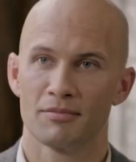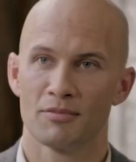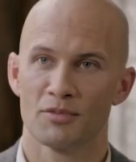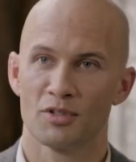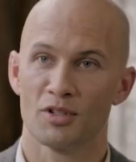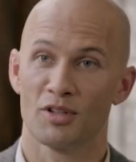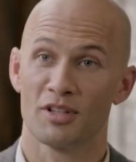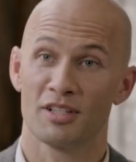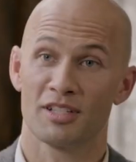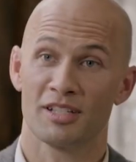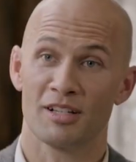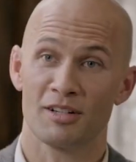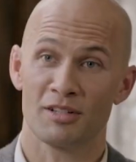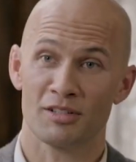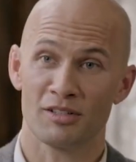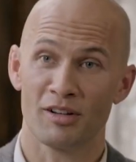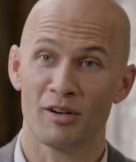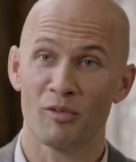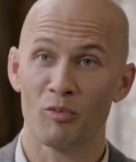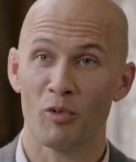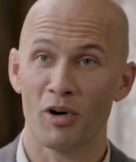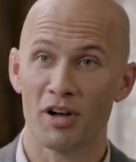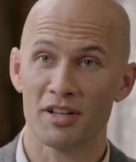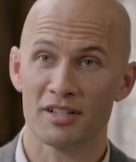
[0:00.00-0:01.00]
So the seer
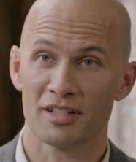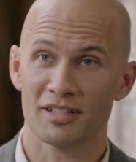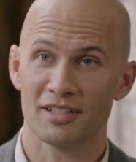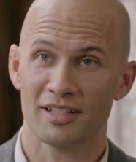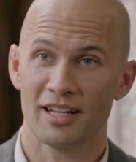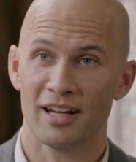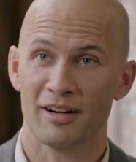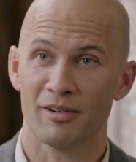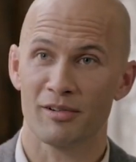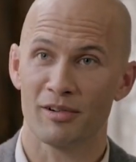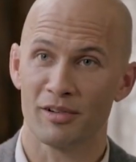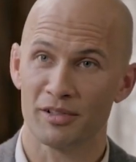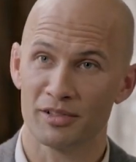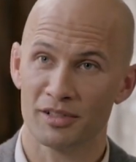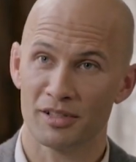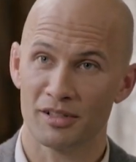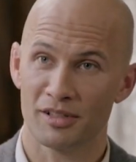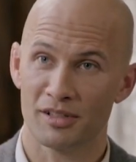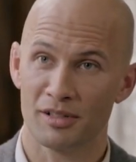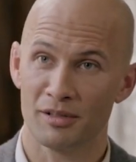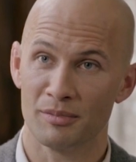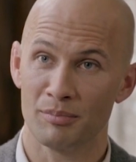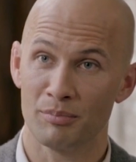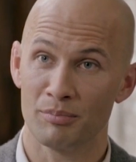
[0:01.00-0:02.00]
stone was integral to
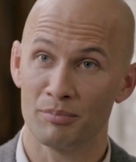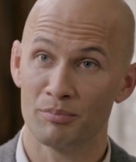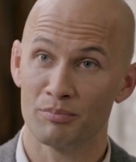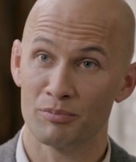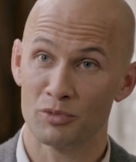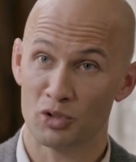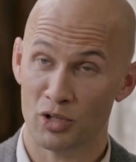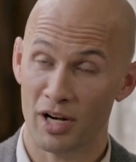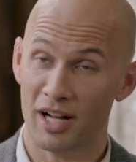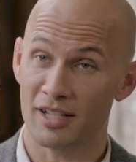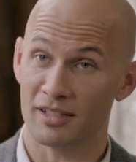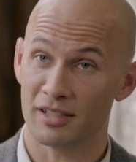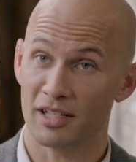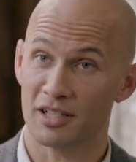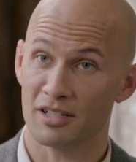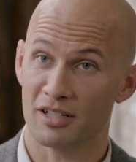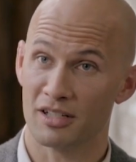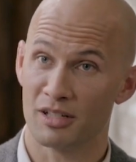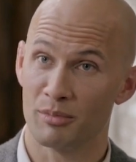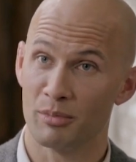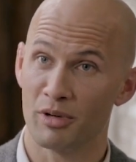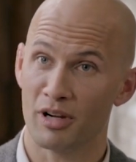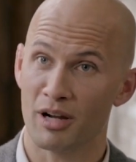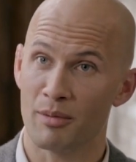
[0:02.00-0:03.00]
the
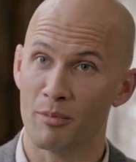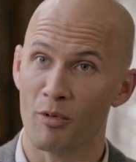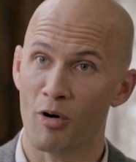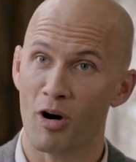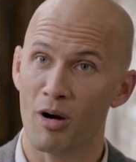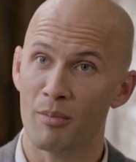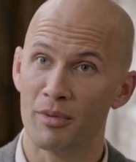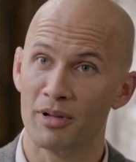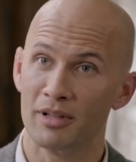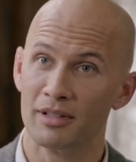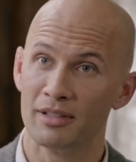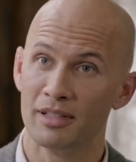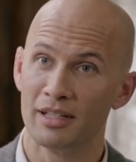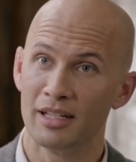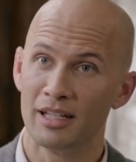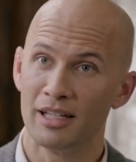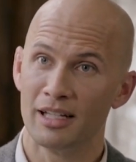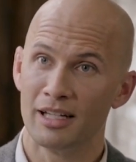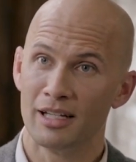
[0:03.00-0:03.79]
translation of the Book of Mormon,